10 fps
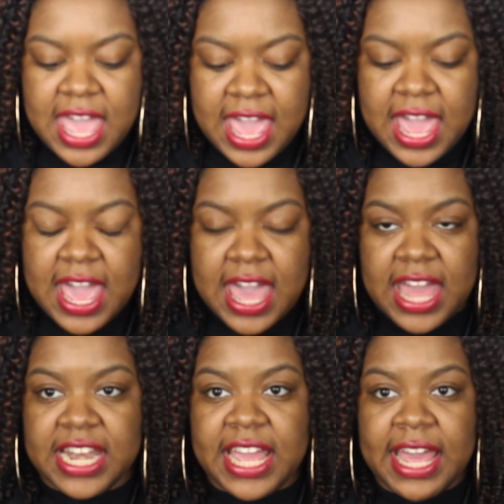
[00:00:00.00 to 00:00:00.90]

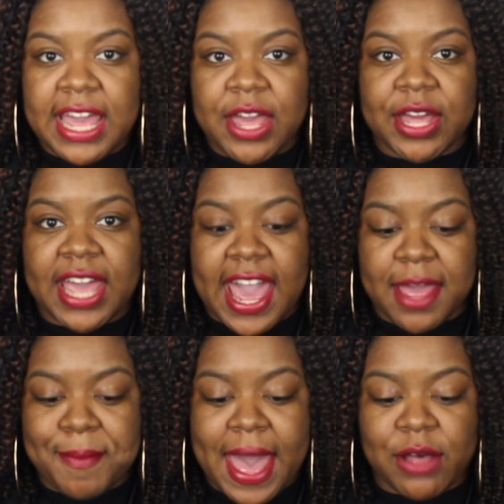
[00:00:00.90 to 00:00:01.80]
And it
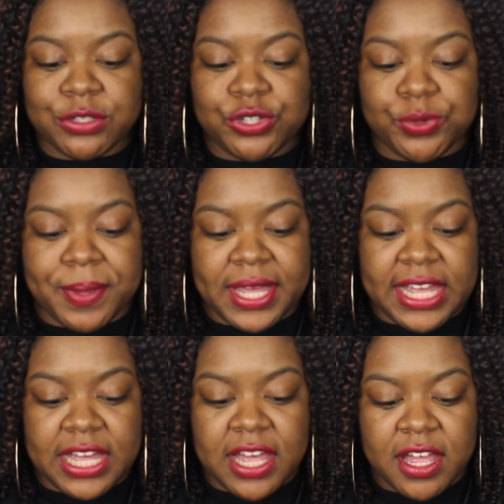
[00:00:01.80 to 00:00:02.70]
came out to
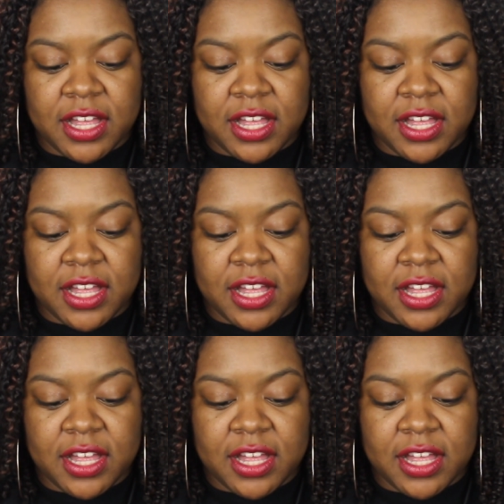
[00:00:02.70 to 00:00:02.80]
be